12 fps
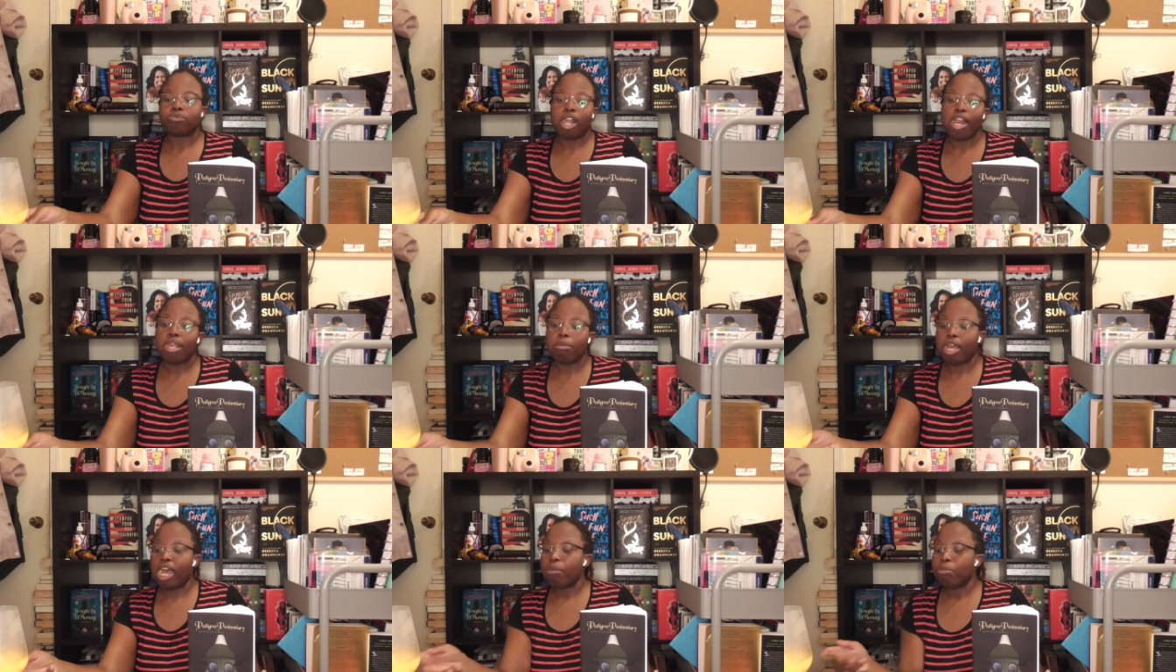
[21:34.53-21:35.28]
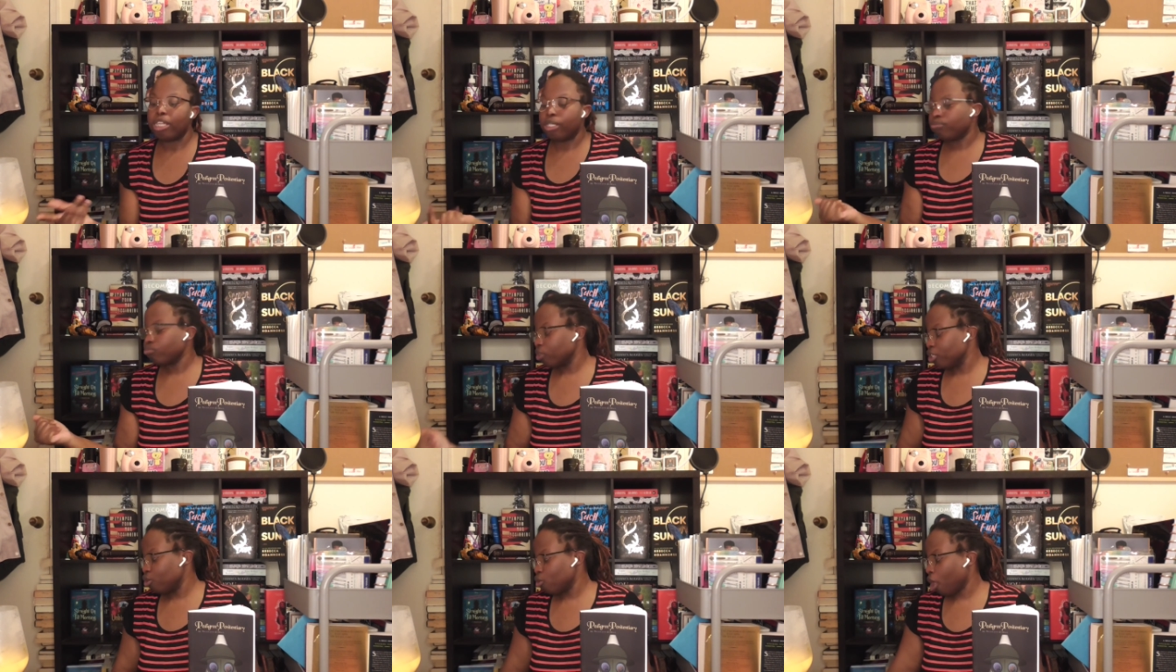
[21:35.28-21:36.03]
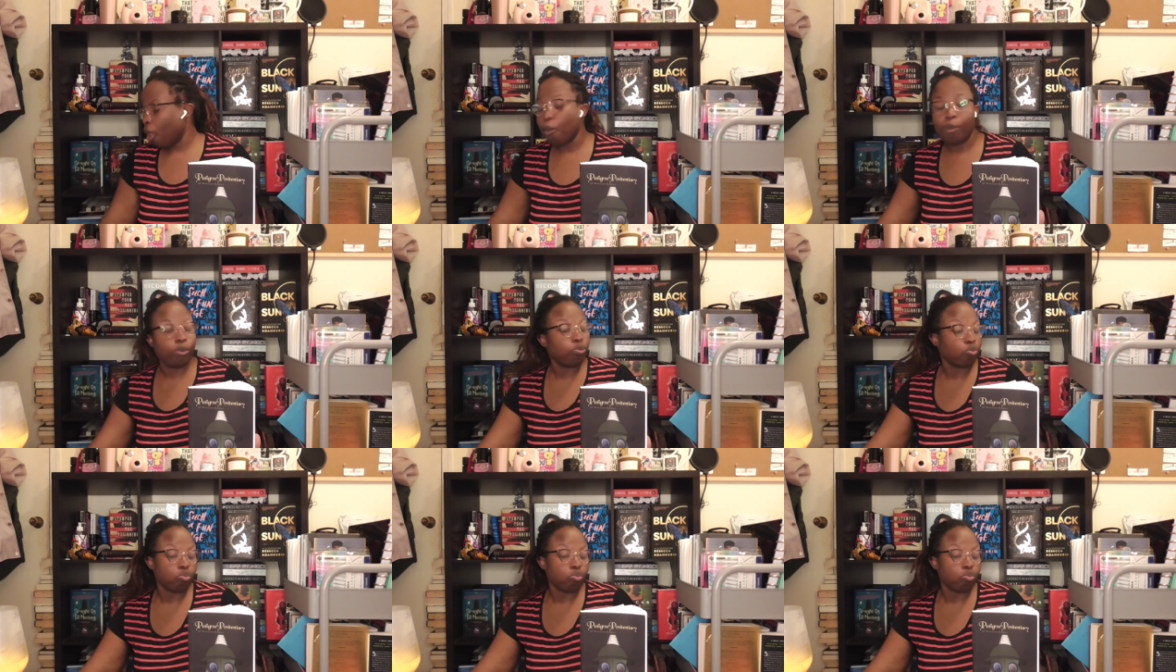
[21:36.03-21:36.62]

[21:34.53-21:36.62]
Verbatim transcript: i need a hot plate it's a little cold